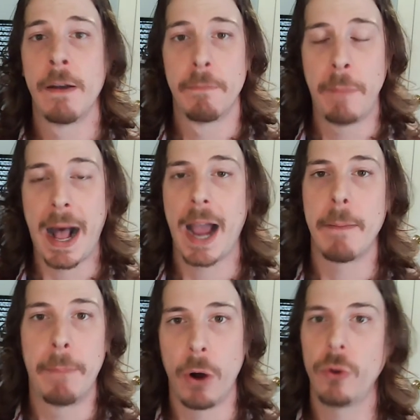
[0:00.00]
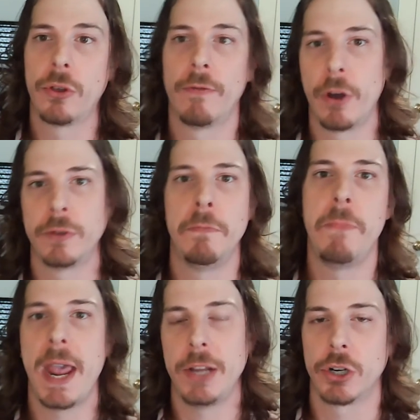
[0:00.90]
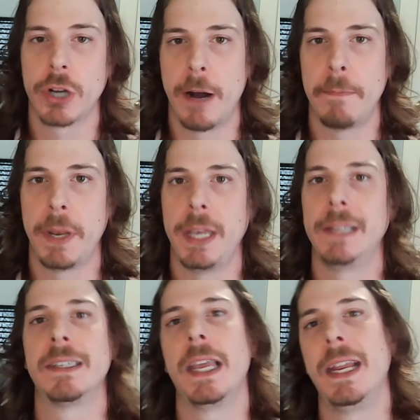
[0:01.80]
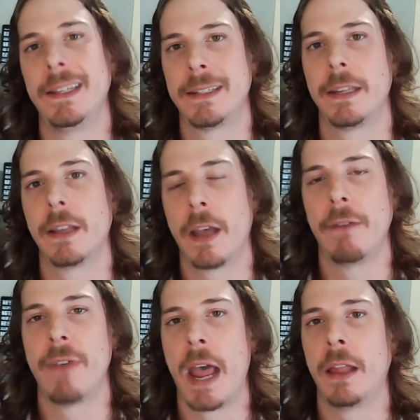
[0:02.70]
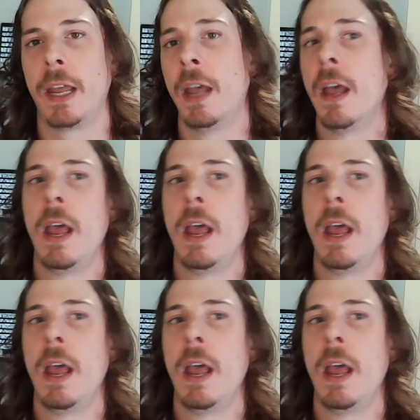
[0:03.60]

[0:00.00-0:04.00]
by both of those major companies in Silicon Valley,